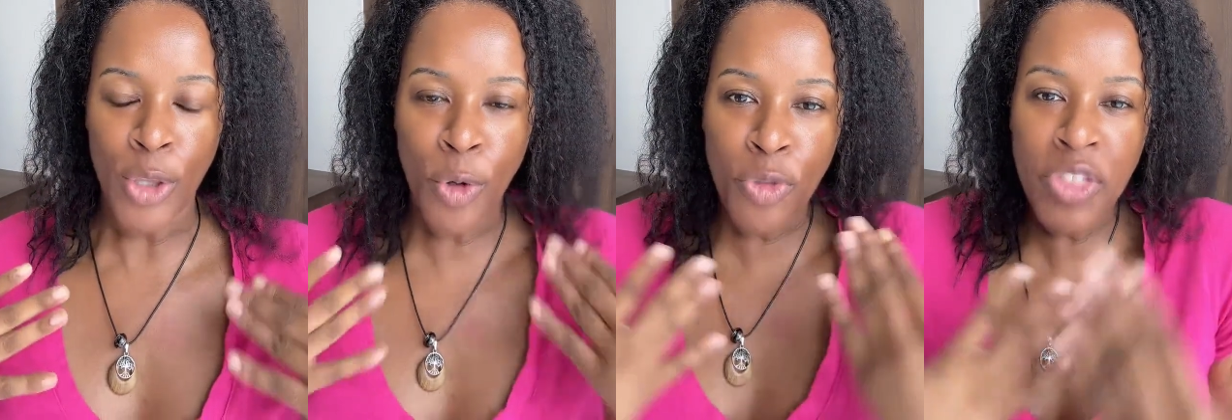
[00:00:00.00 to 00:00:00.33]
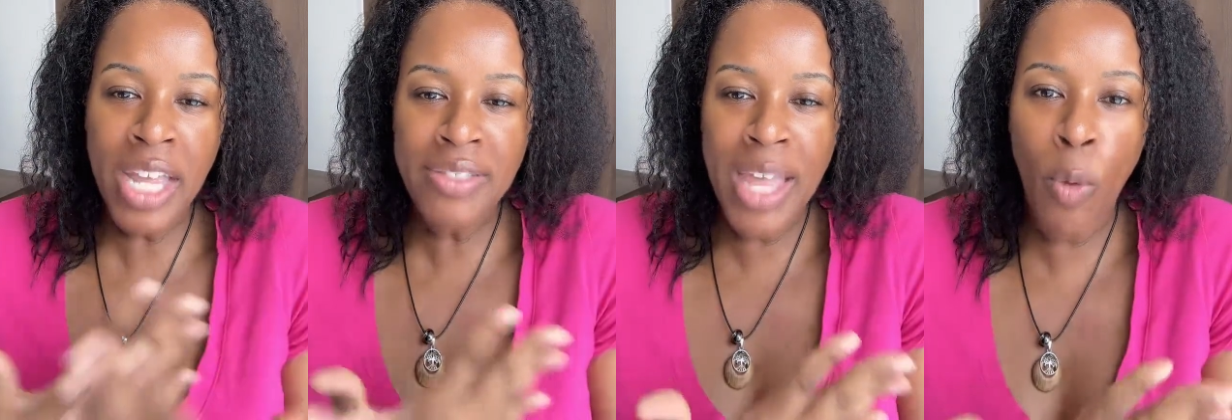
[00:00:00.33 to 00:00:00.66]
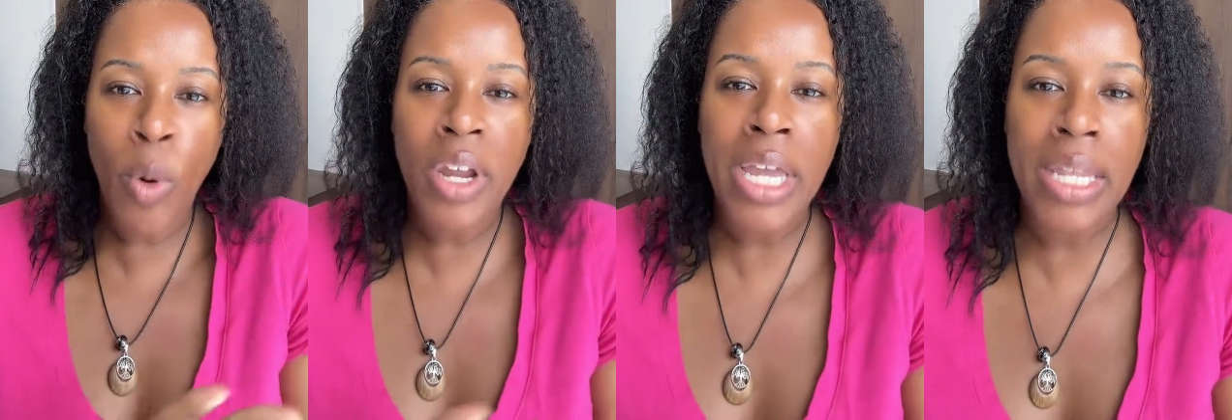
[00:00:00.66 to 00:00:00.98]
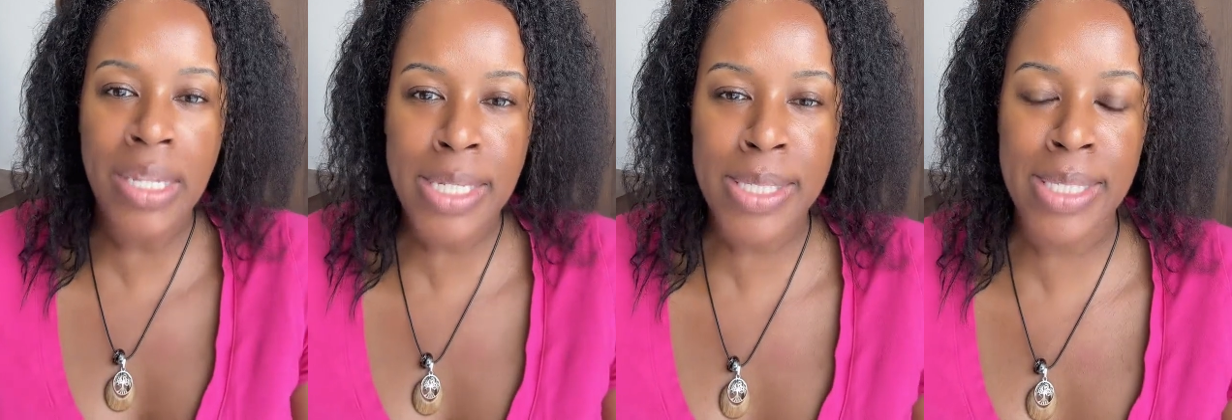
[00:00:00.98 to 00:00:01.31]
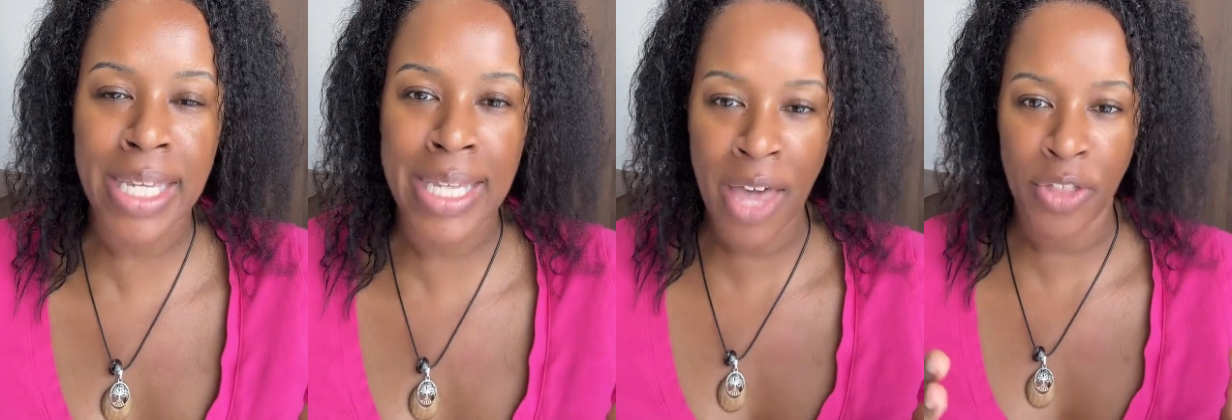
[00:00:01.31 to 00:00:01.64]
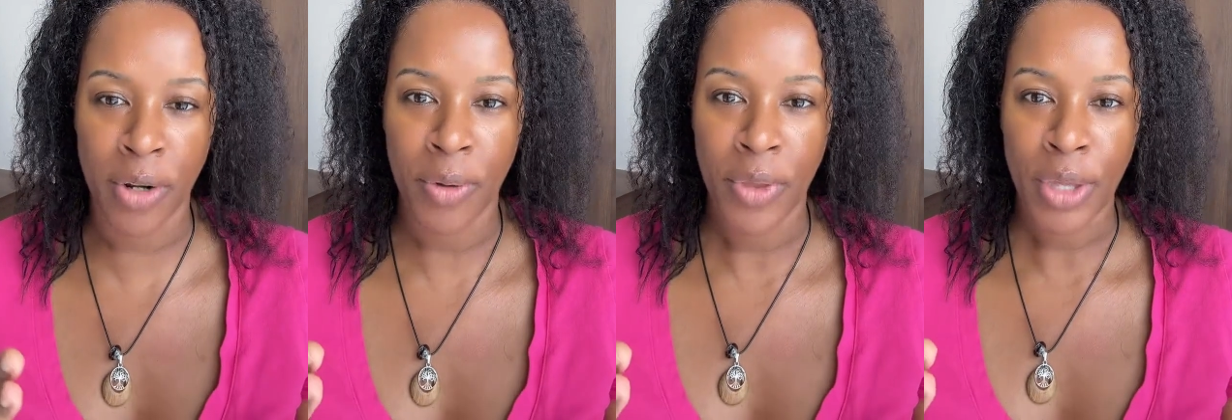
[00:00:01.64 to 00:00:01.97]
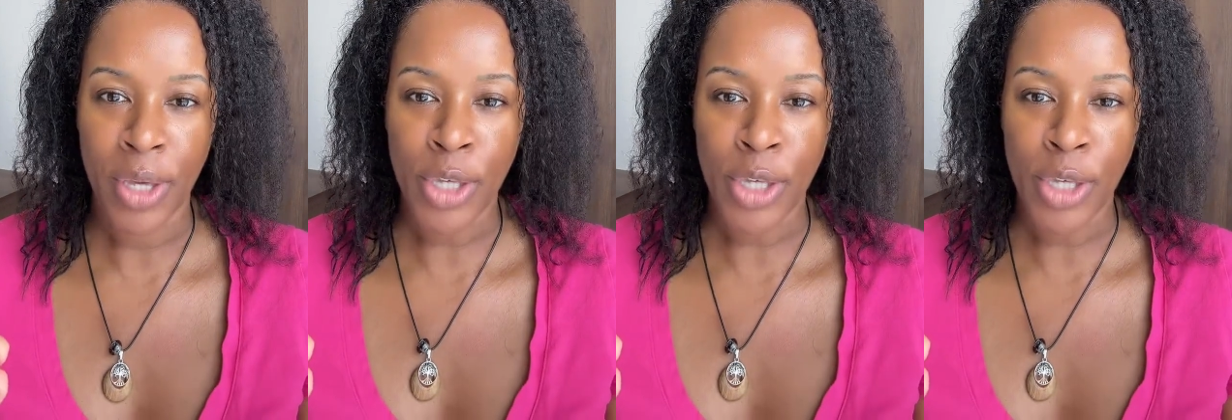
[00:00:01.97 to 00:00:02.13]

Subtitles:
You think that we're in this together.